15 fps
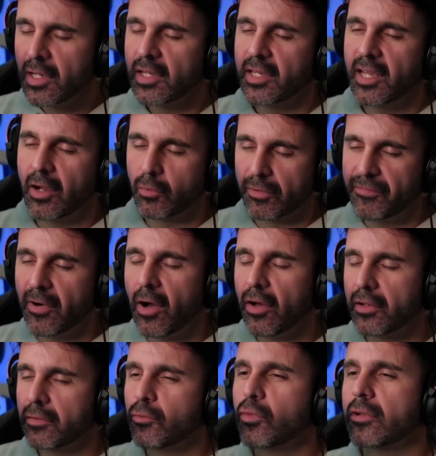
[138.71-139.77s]
Yeah, we're
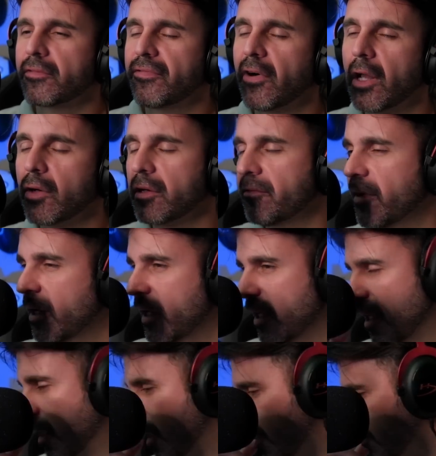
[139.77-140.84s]
following we're following very
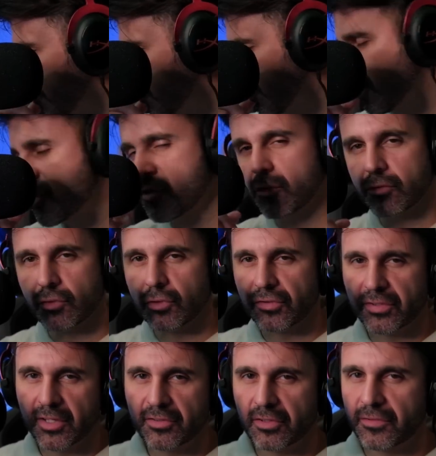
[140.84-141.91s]
um, traditional rule
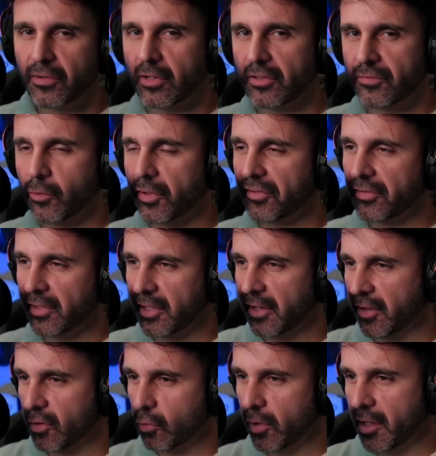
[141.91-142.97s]
sets as far as voice leading
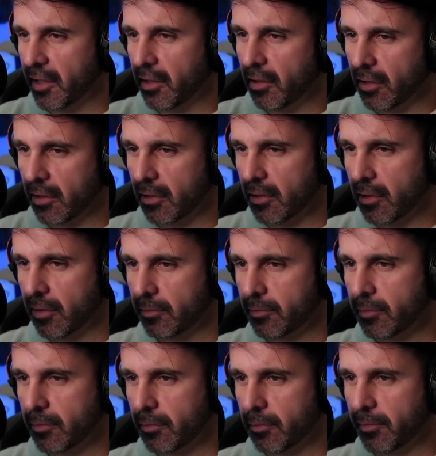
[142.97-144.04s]
and the way our
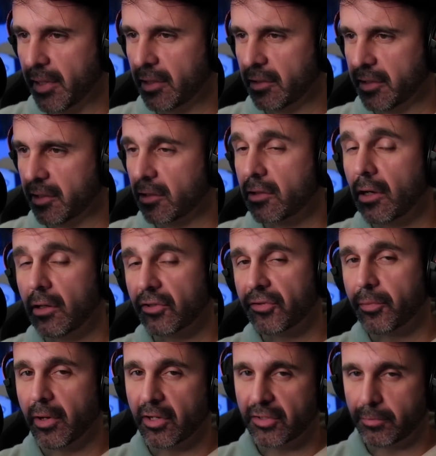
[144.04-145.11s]
um, melody, our call and
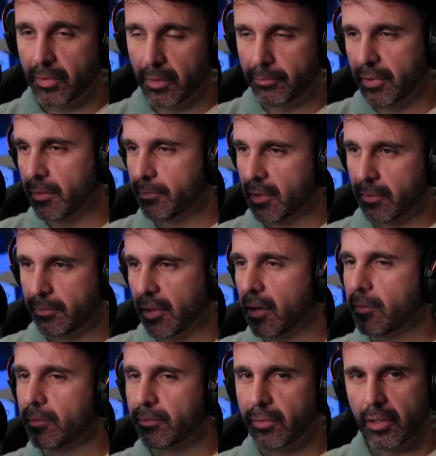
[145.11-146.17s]
response, bum bum bum
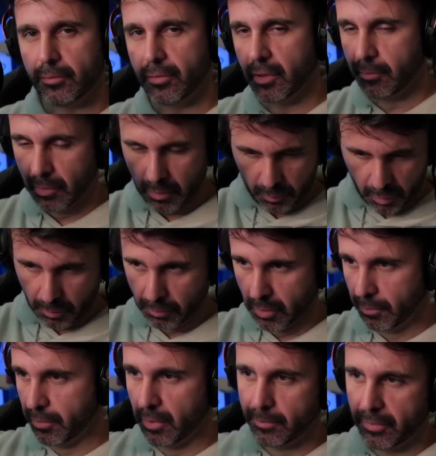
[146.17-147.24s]
bum bum bum bum
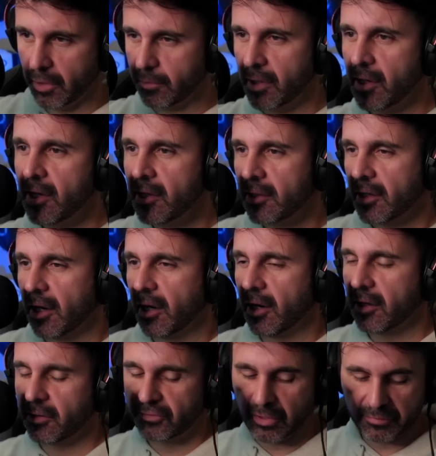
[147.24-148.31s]
bum bum bum,
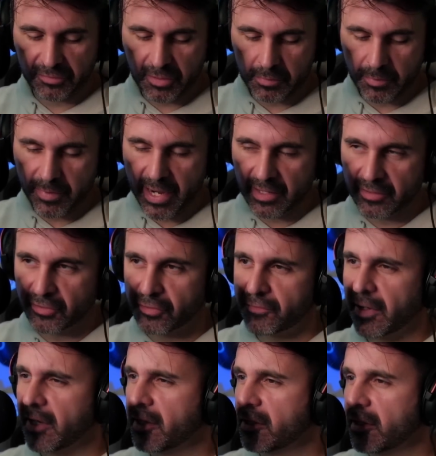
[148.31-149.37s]
uh, stuff is coming back. This is
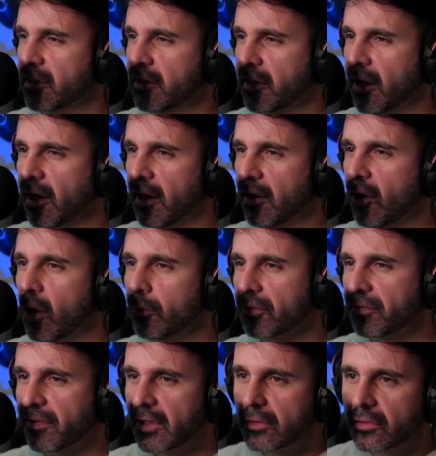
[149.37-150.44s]
very good. Uh,
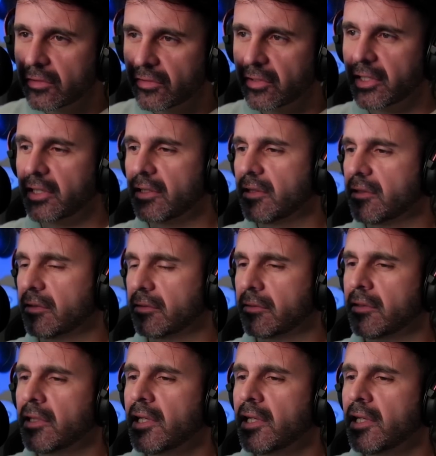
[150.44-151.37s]
almost feels like uh,